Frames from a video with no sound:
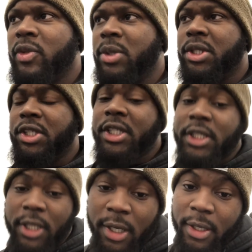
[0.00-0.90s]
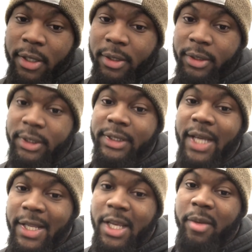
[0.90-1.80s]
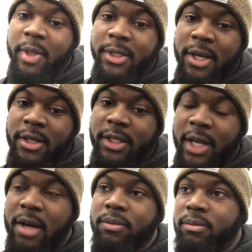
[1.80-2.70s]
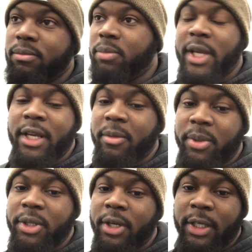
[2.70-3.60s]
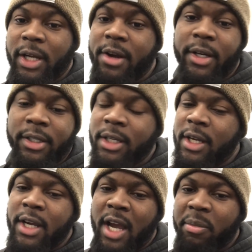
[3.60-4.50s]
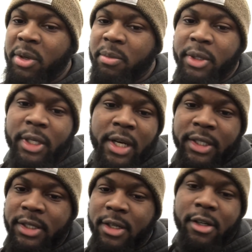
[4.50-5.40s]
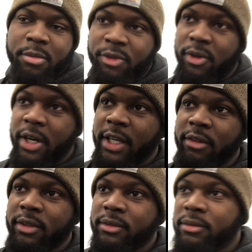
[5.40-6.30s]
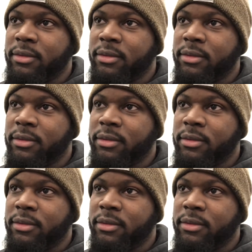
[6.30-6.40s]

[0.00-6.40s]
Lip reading: Whereas the GTR, the titanium exhaust that I plan to put on it, I pre-build all these cars before I even